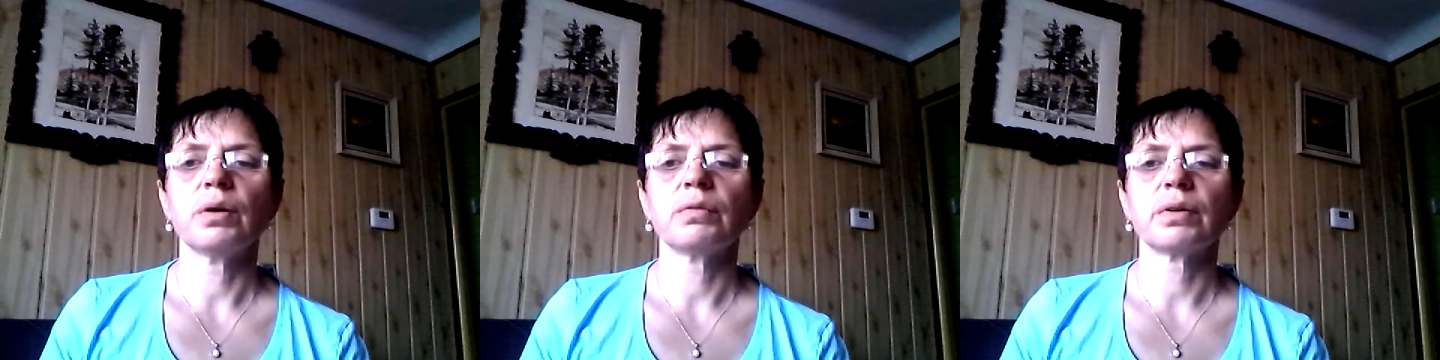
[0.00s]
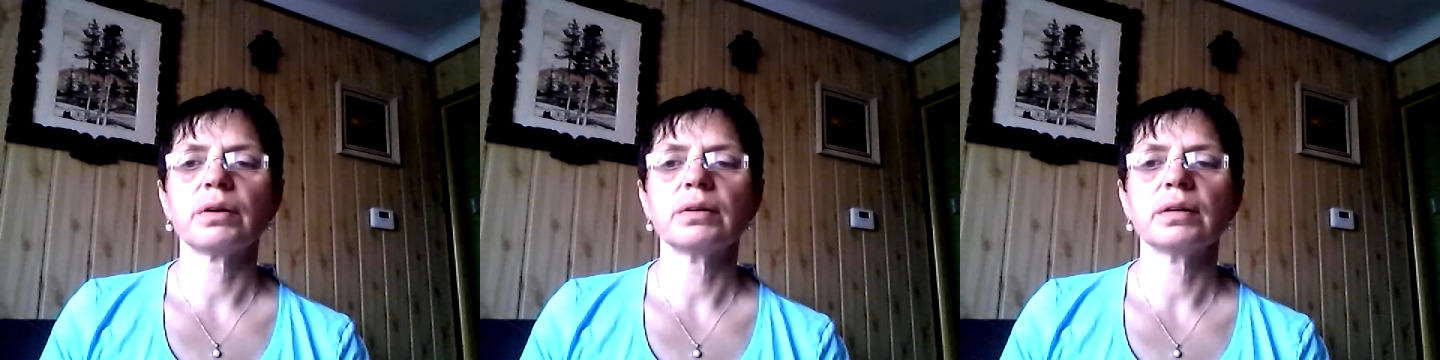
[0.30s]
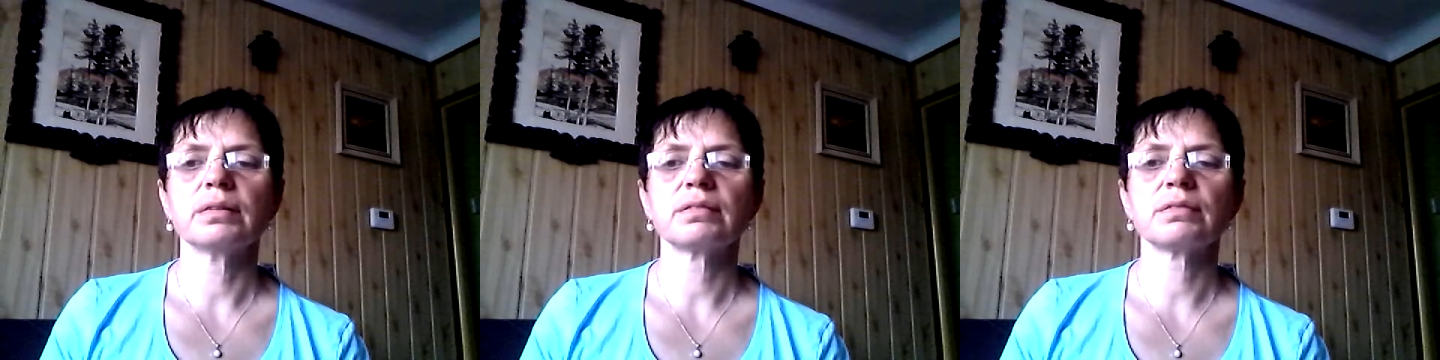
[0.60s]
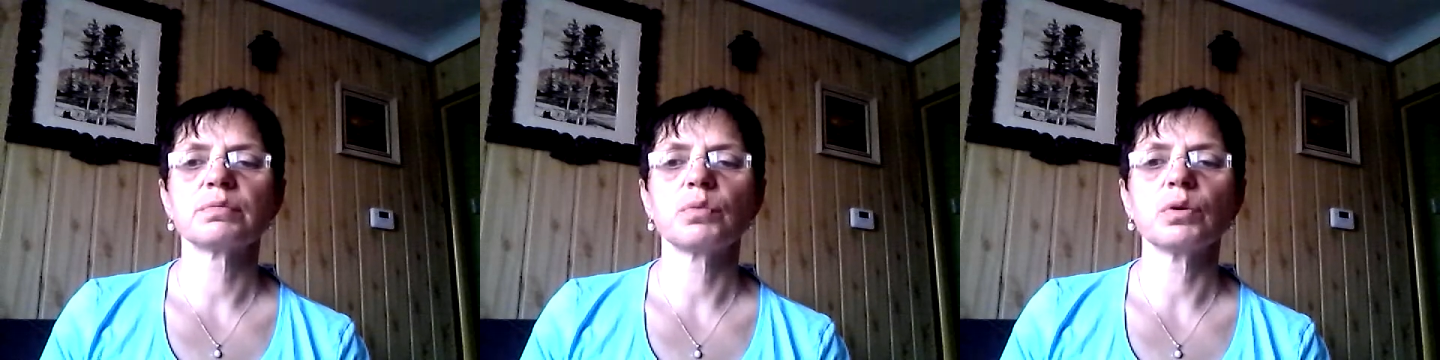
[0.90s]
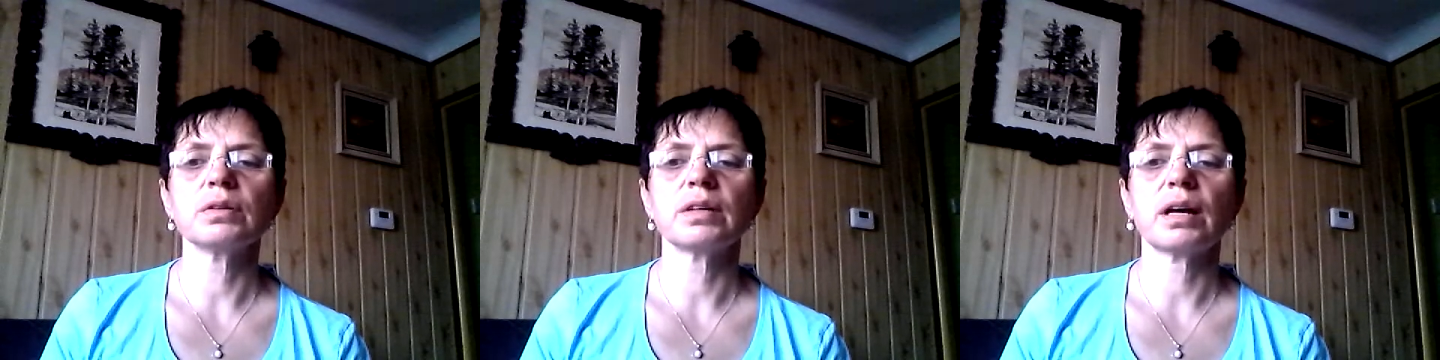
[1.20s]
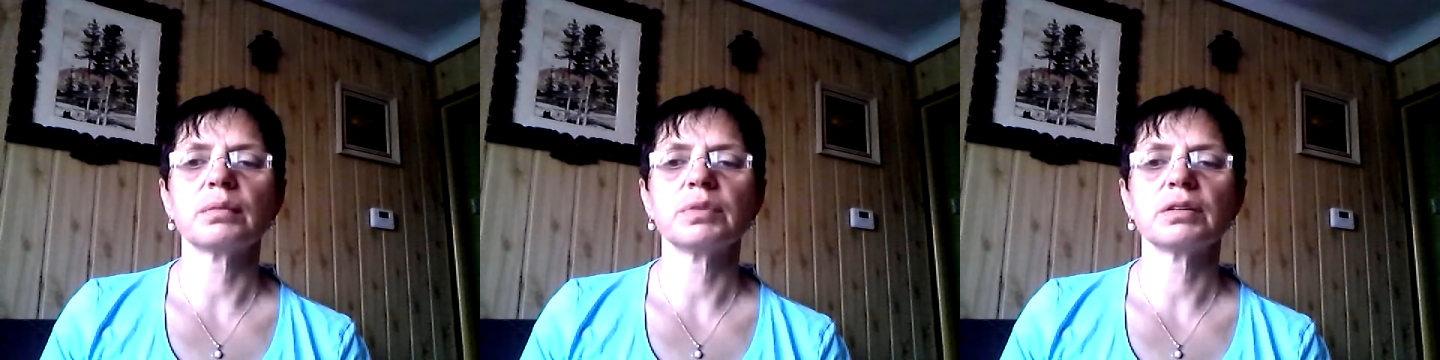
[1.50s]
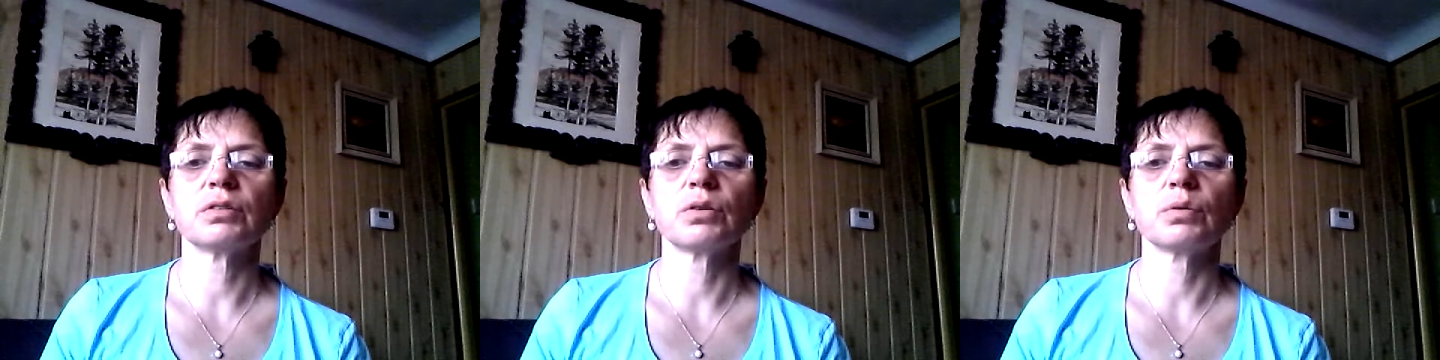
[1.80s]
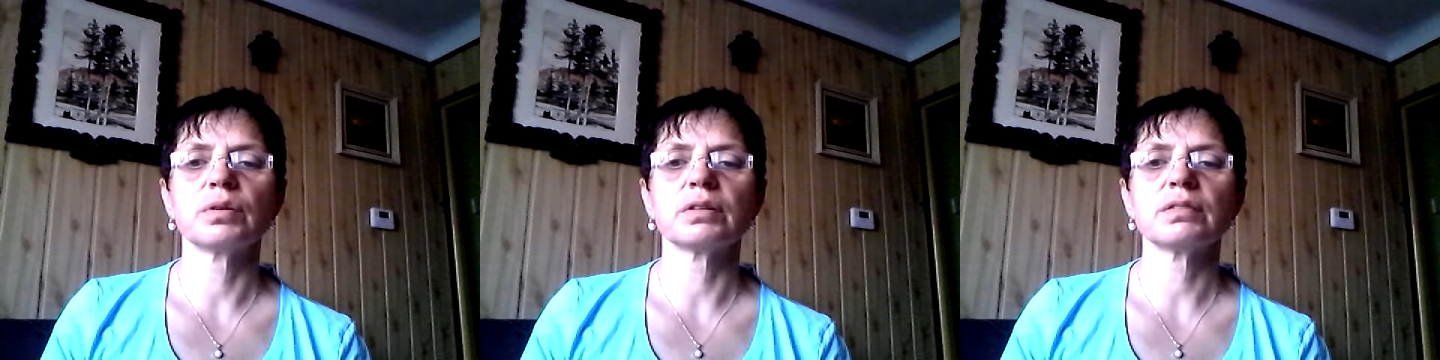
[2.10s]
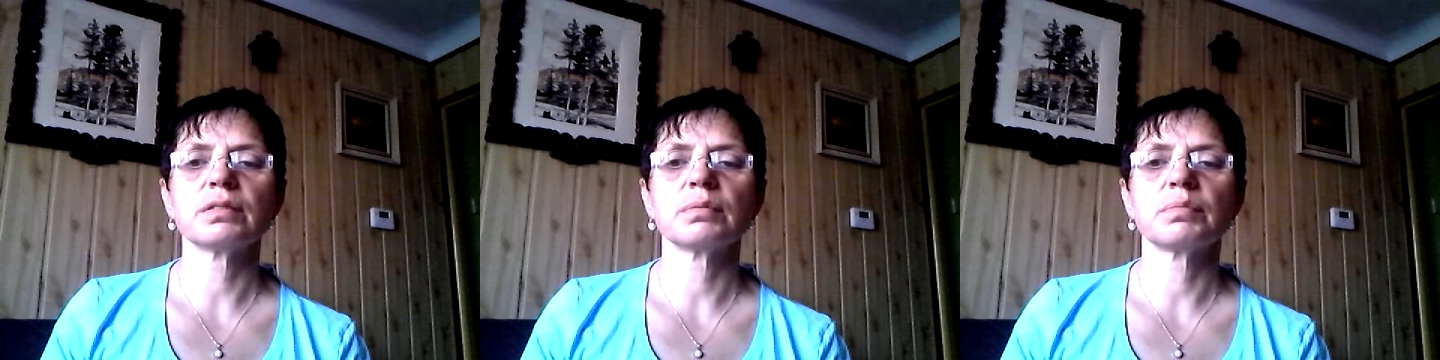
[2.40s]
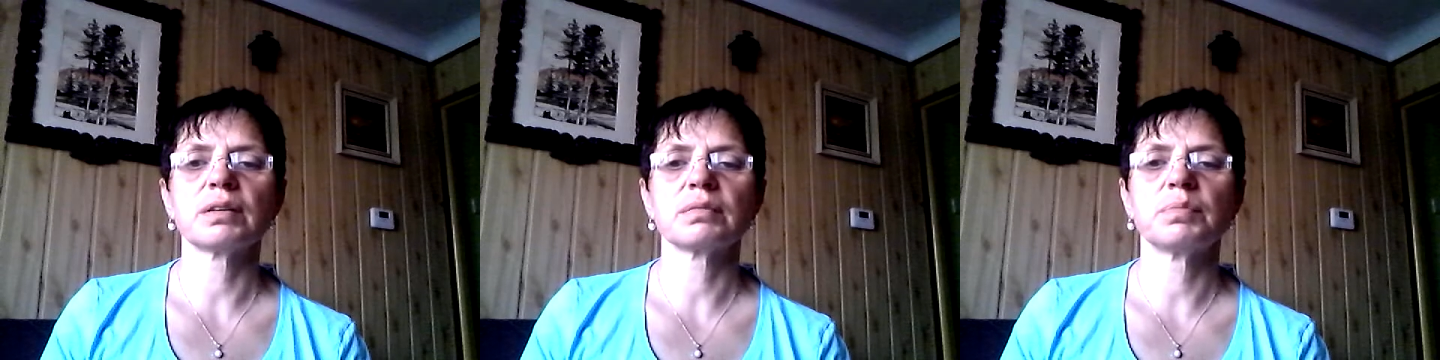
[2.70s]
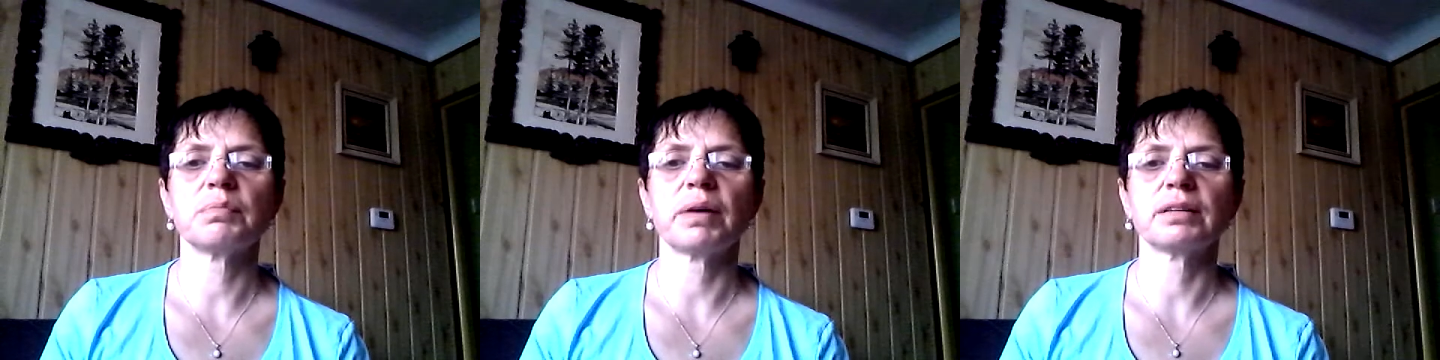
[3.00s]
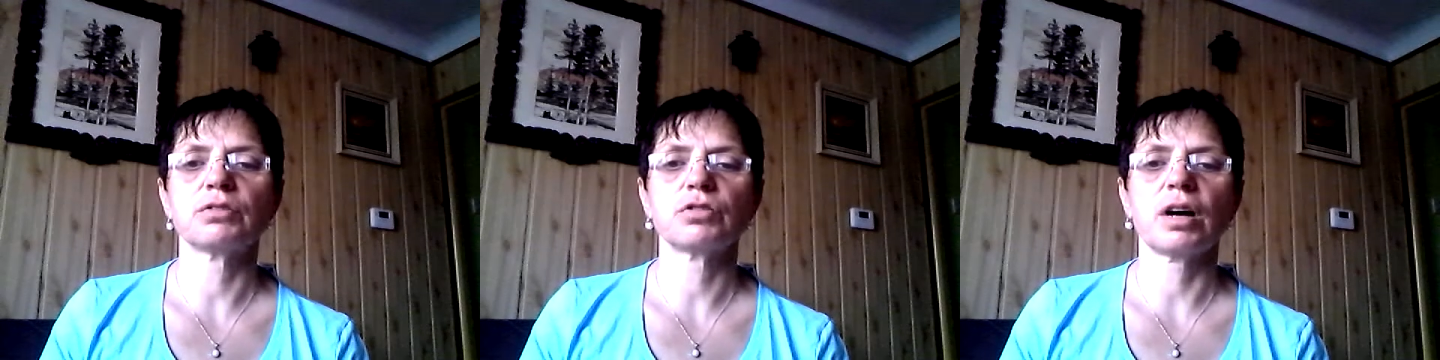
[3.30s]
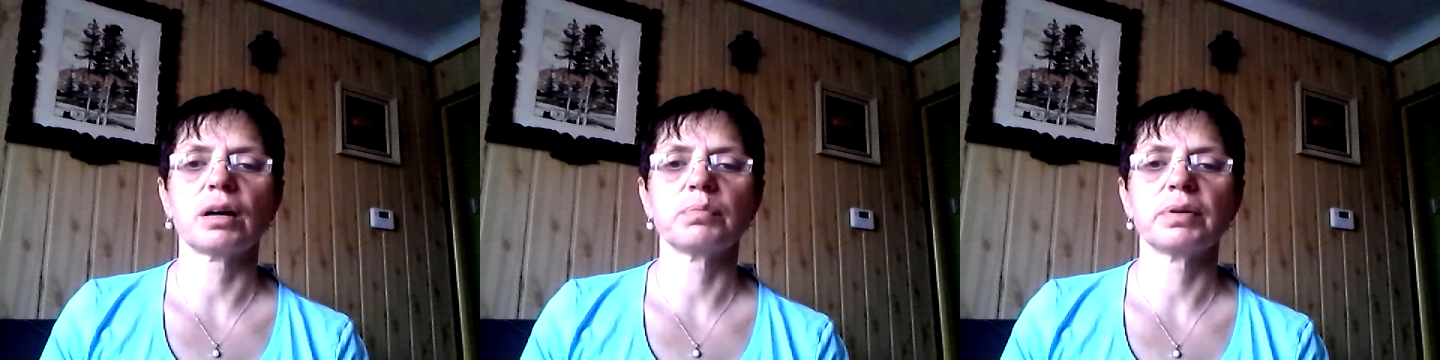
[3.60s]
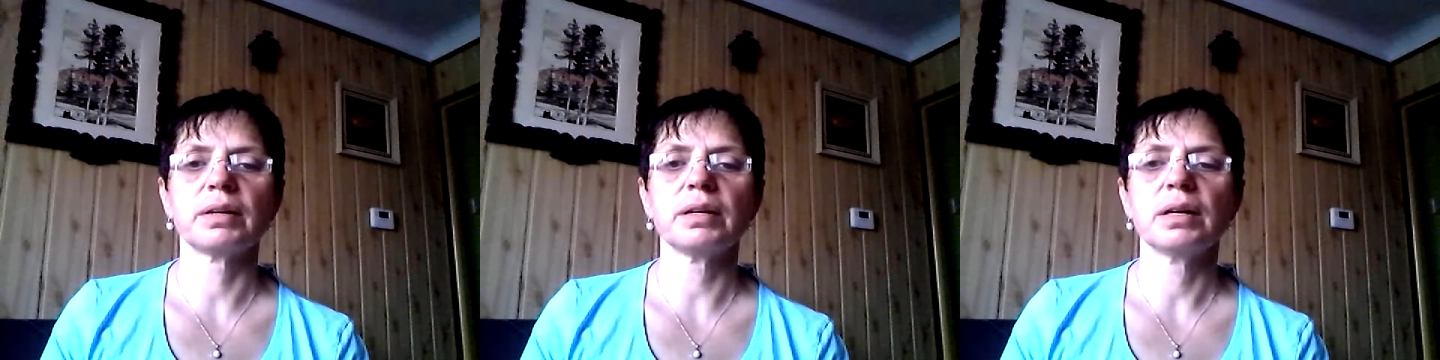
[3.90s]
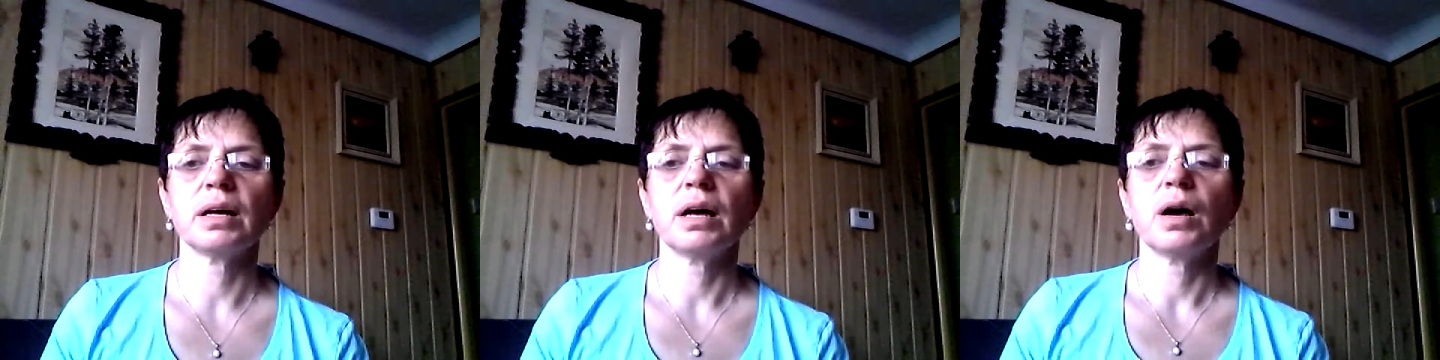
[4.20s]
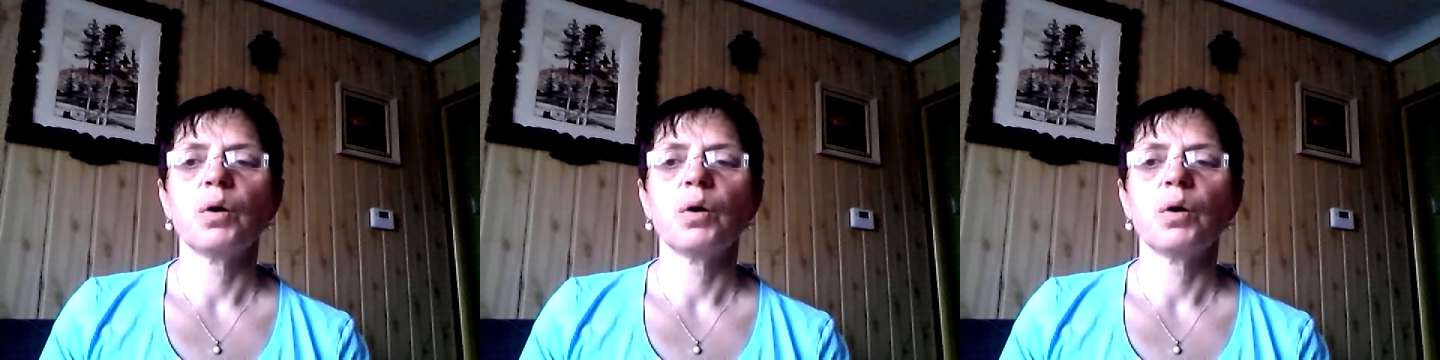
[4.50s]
However, the small diameter rollers must be bent sharply